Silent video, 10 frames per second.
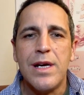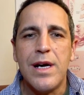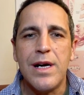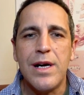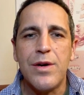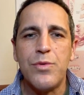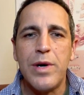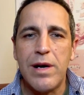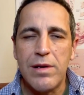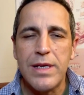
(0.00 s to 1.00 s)
Uh,
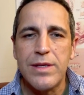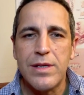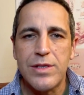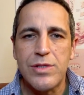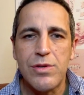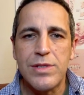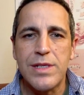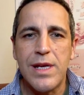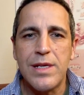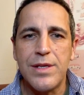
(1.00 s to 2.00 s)
rarely, they're
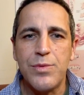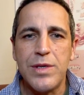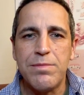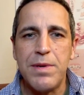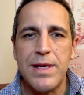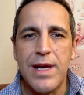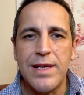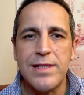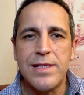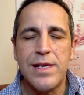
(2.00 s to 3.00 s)
associated with
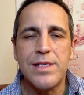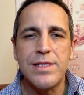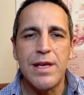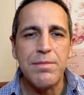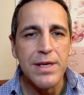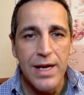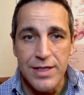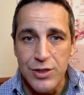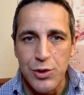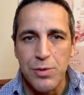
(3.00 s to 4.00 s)
benign cysts and
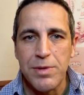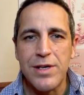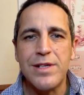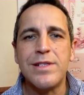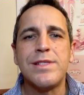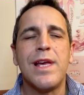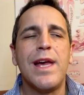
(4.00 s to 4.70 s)
benign tumors.